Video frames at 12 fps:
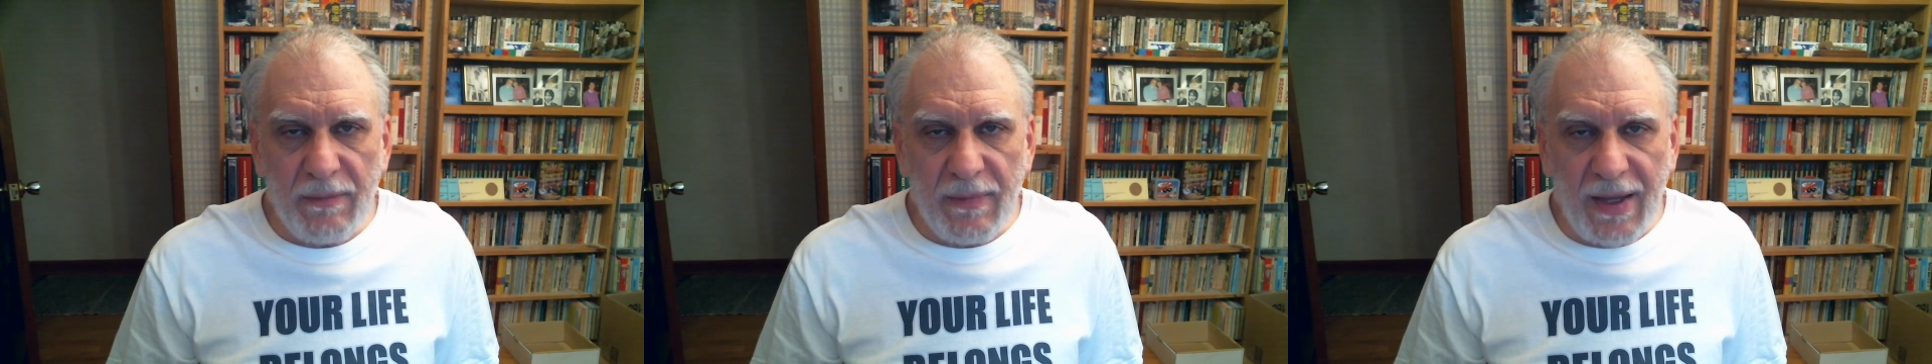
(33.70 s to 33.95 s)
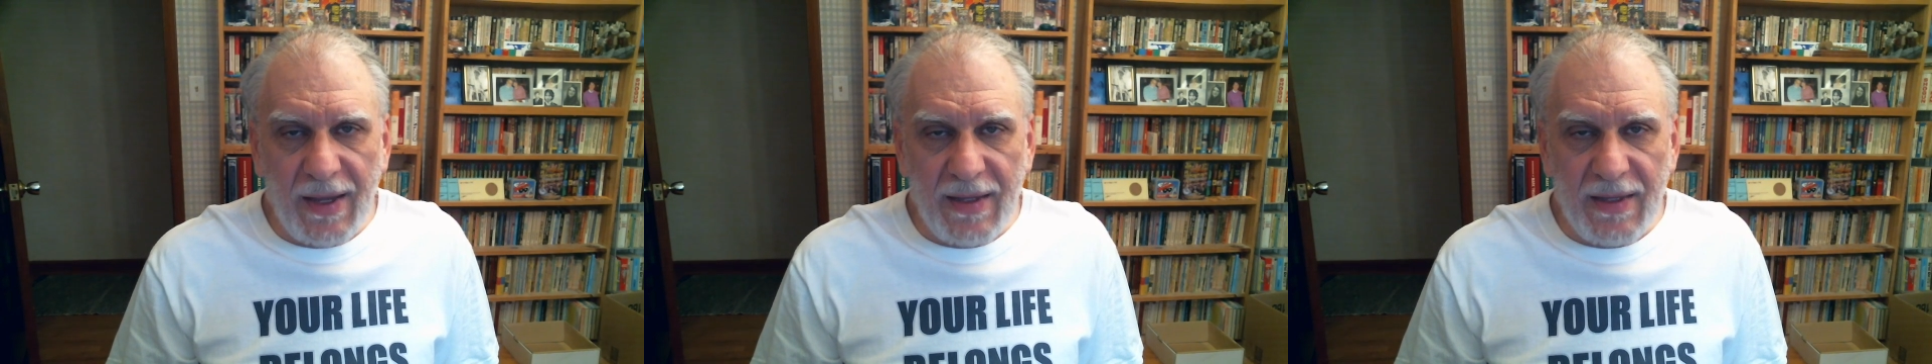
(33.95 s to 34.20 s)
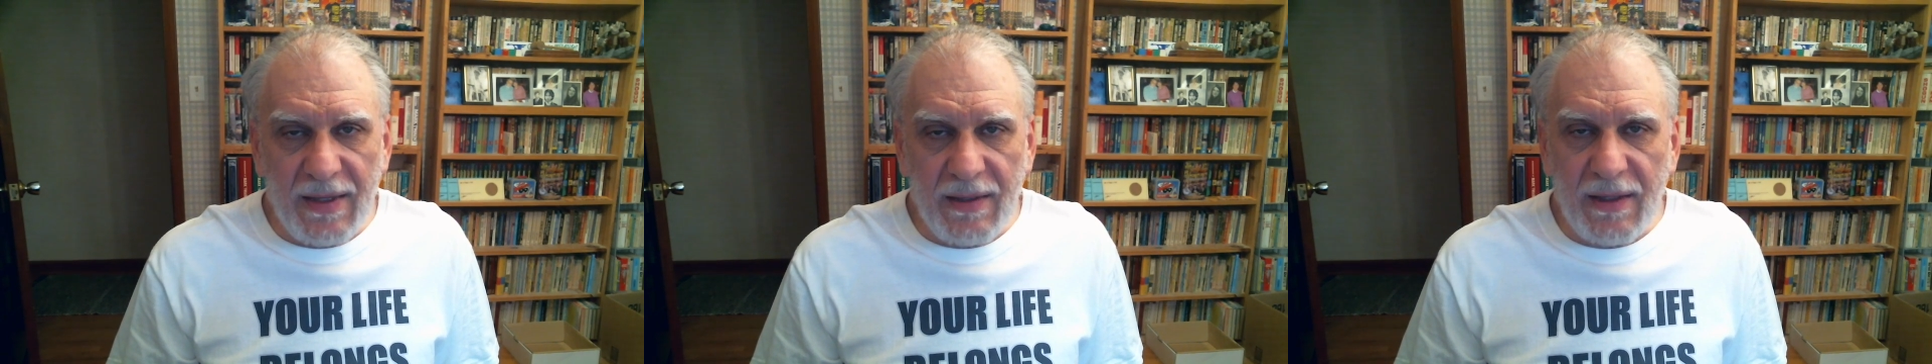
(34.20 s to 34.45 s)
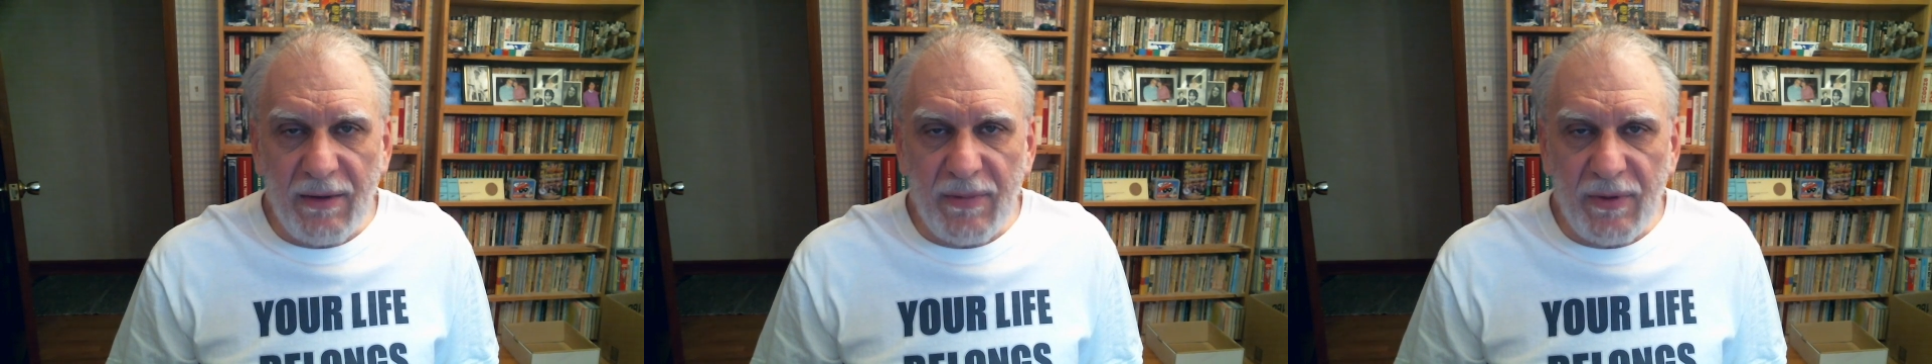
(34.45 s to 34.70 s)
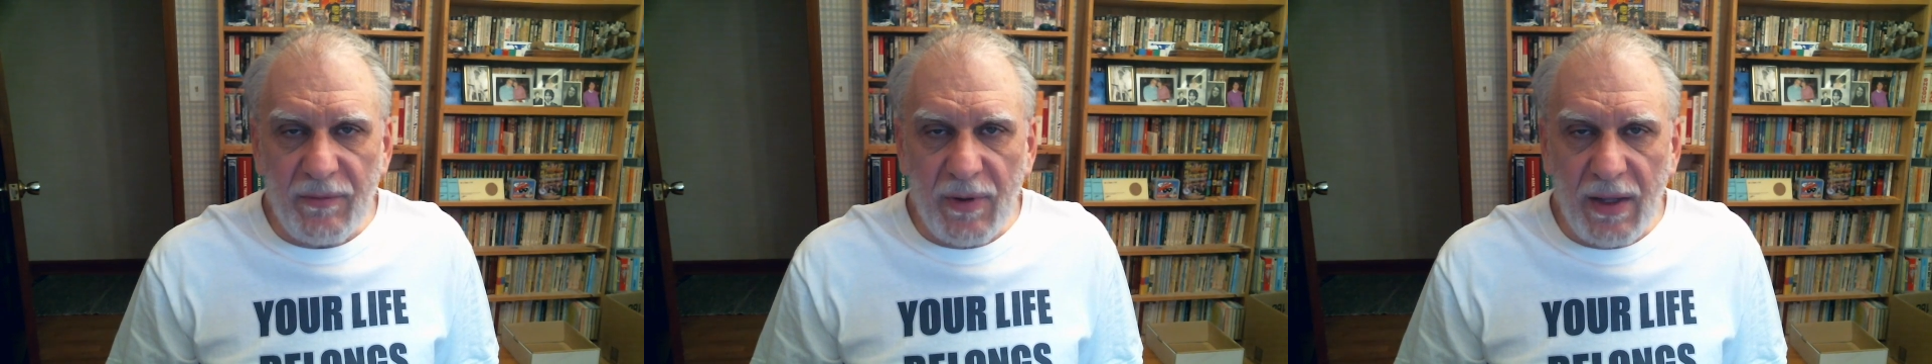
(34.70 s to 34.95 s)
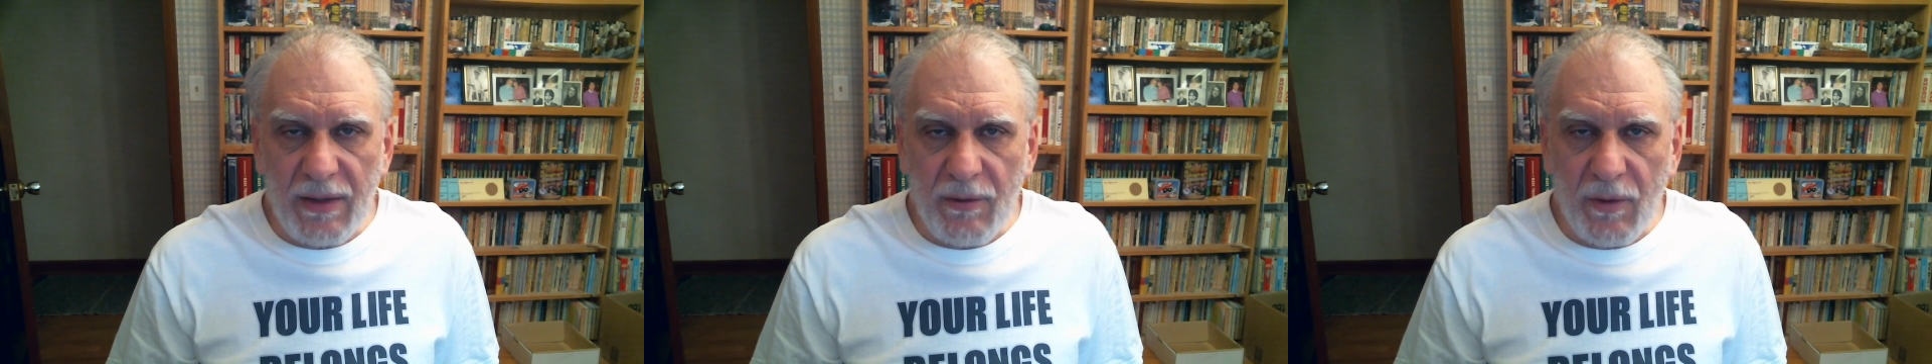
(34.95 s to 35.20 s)
that is
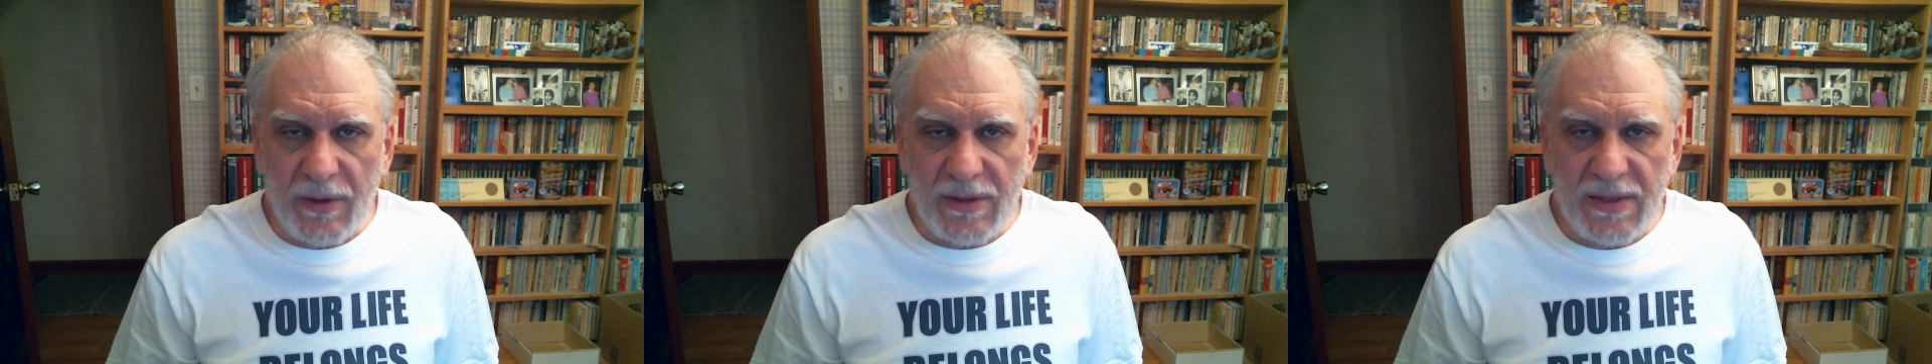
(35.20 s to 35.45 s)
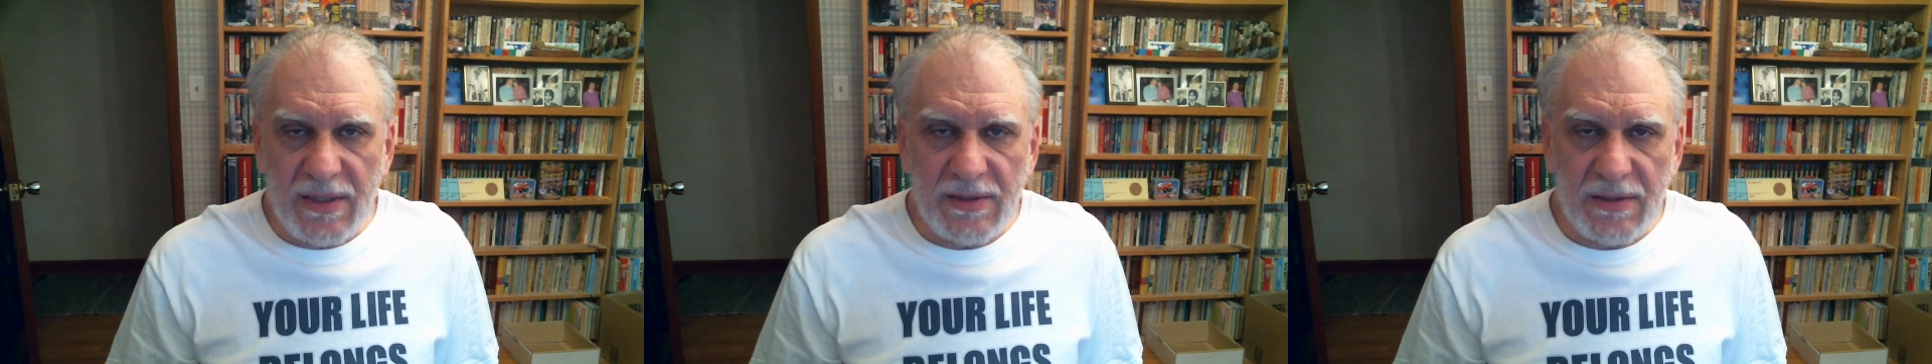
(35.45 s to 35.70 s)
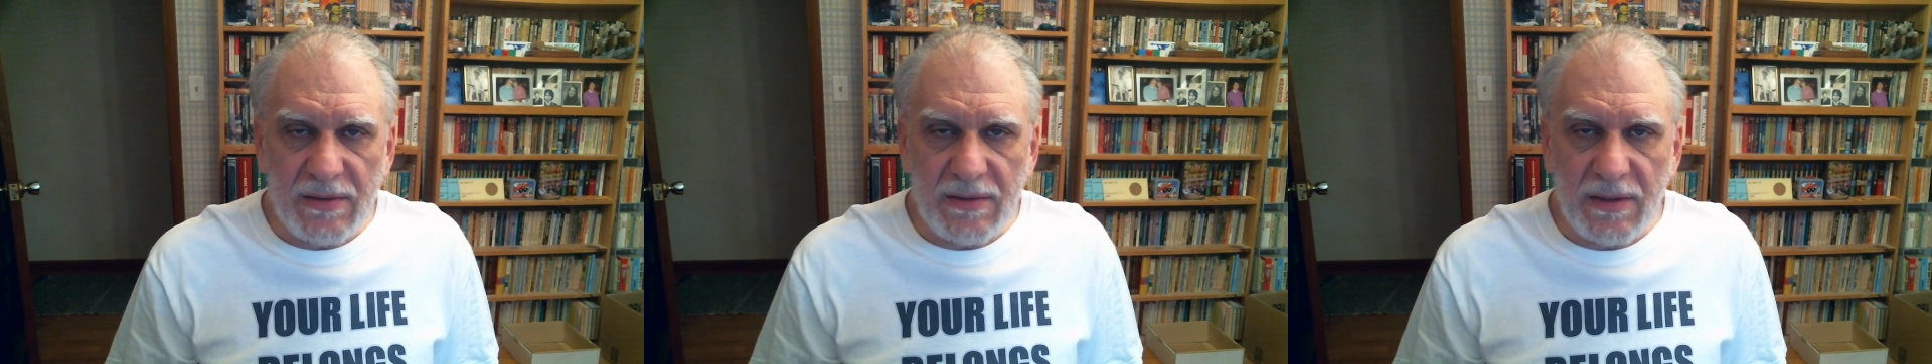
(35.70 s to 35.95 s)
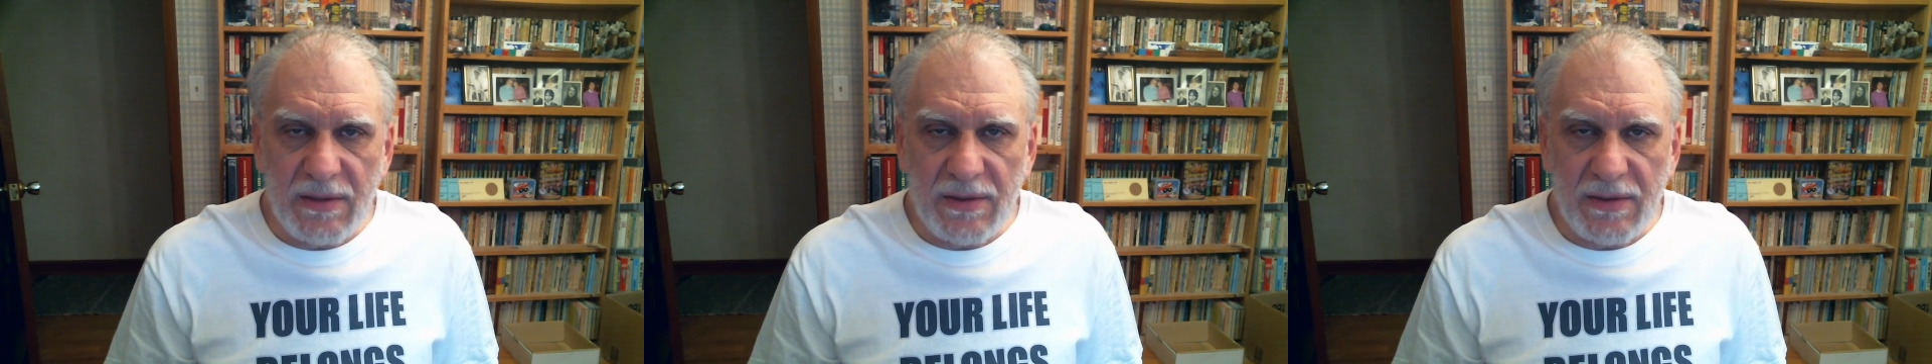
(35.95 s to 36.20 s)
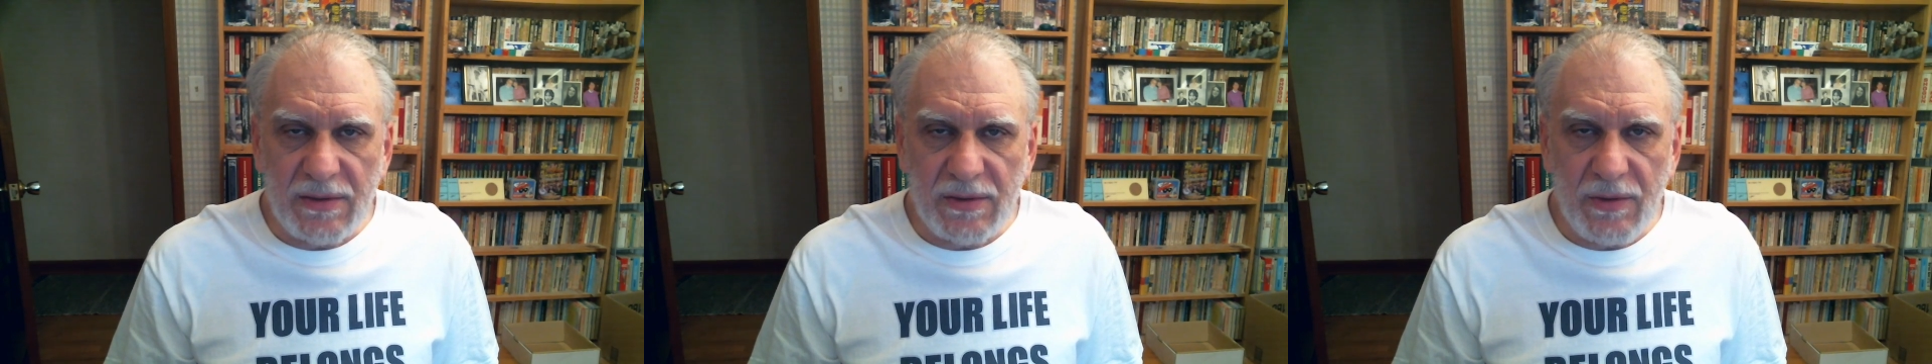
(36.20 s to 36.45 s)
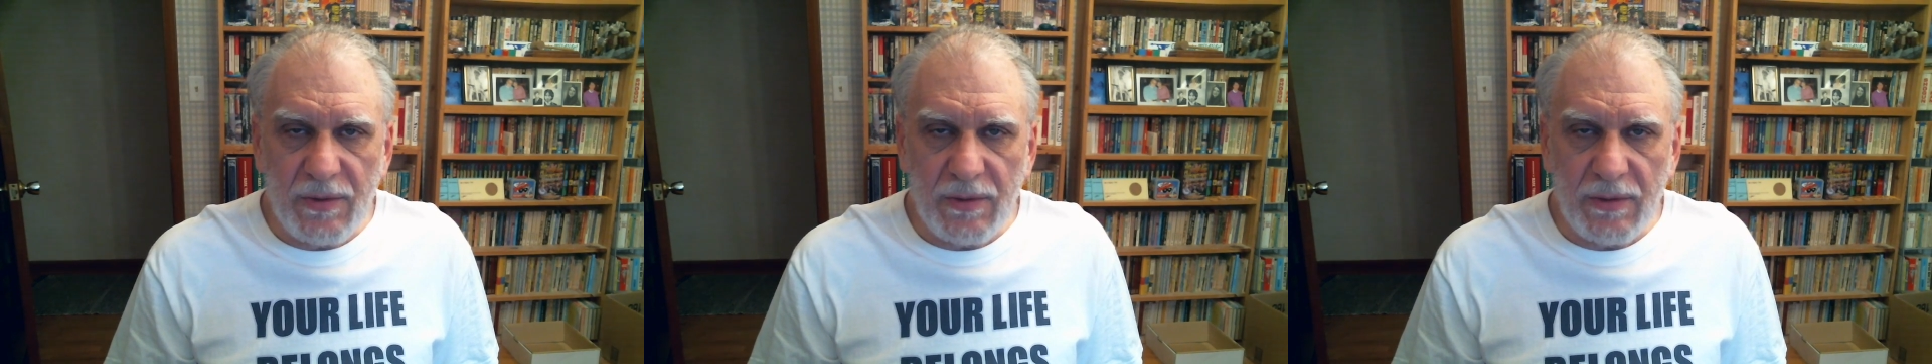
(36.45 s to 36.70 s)
government-run organizations such as
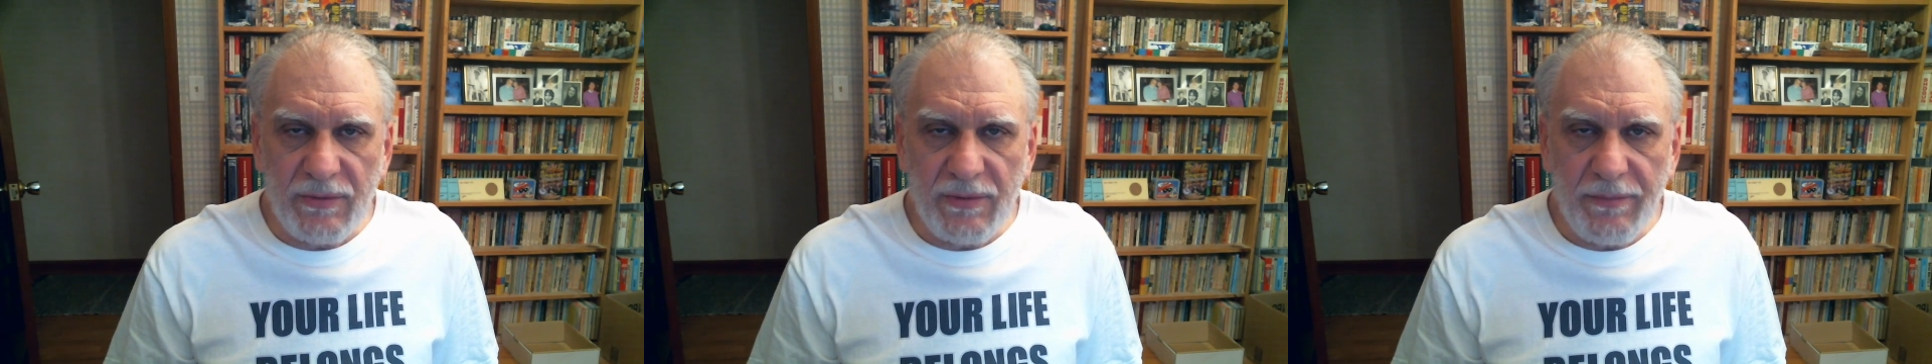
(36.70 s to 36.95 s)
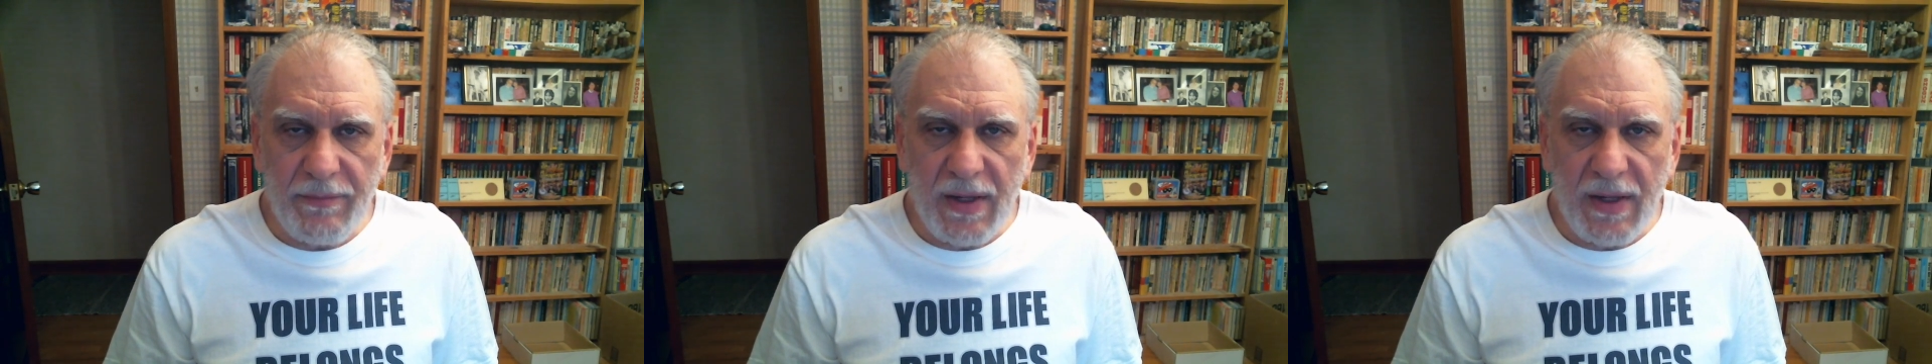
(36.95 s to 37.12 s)
schools.